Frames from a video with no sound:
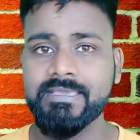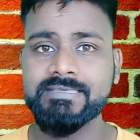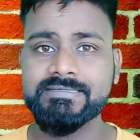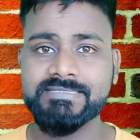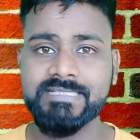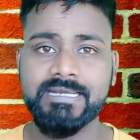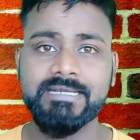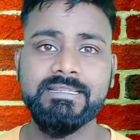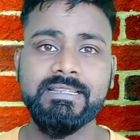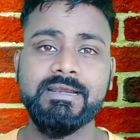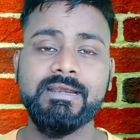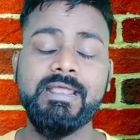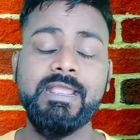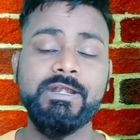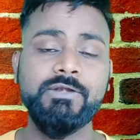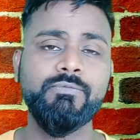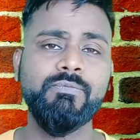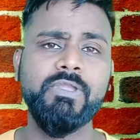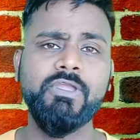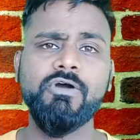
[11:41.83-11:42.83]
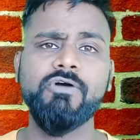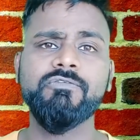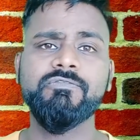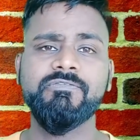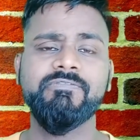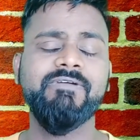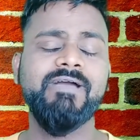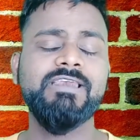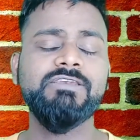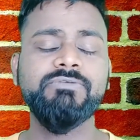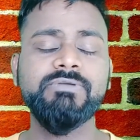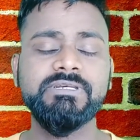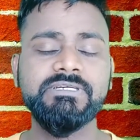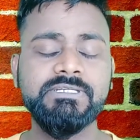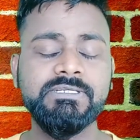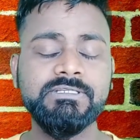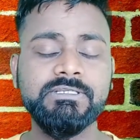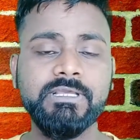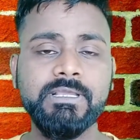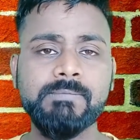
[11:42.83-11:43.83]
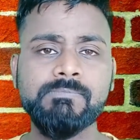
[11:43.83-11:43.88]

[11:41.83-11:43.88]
Is that the right way of evaluating the